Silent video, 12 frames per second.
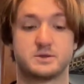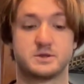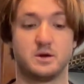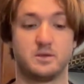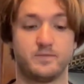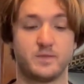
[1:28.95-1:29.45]

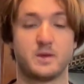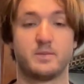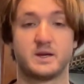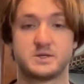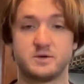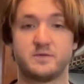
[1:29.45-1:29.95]
So
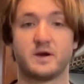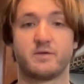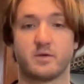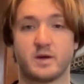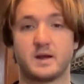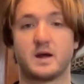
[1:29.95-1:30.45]
my two favorite
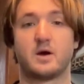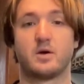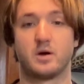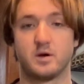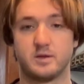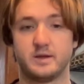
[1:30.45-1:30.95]
right now
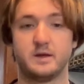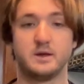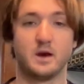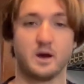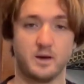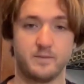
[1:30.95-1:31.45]
are the
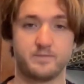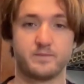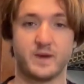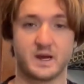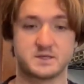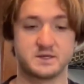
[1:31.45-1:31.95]

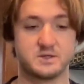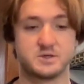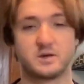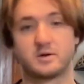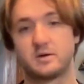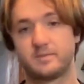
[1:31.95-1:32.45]
Max Set
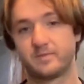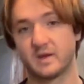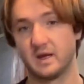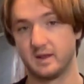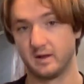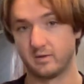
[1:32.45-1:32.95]
General,
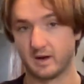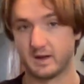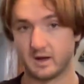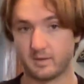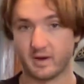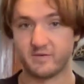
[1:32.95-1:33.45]
and then right
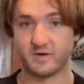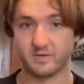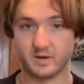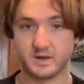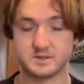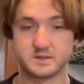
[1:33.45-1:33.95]
now my
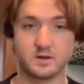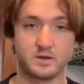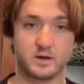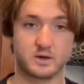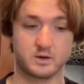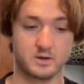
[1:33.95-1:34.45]
favorite is the
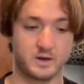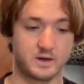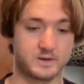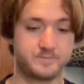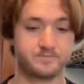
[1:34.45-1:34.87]
lunker log.